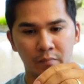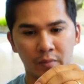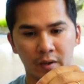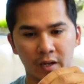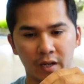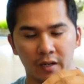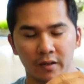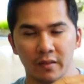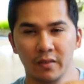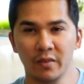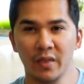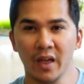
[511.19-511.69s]

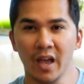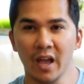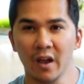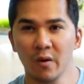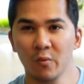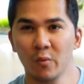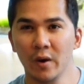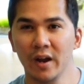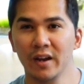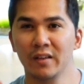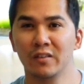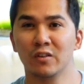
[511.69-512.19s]
but that
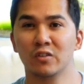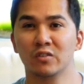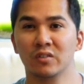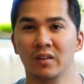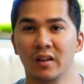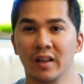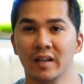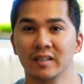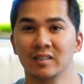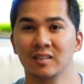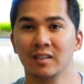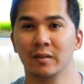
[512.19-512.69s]
way there's
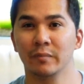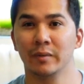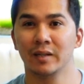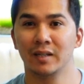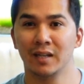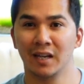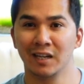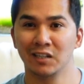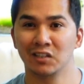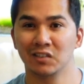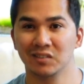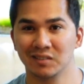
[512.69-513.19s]
less
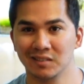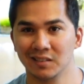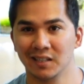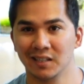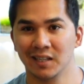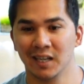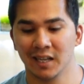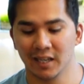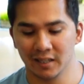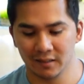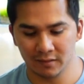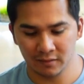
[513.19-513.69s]
limitations
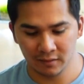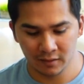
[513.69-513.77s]
again.